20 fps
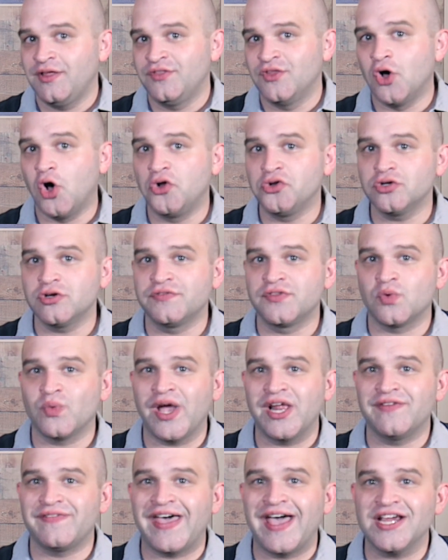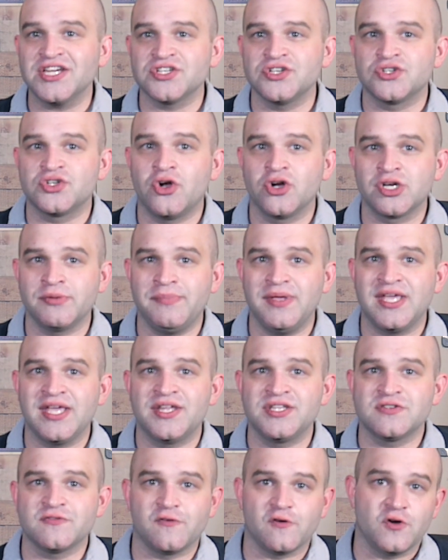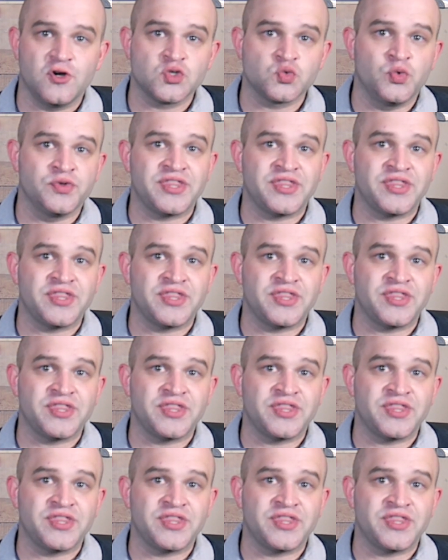The holder of the right of action token begins first,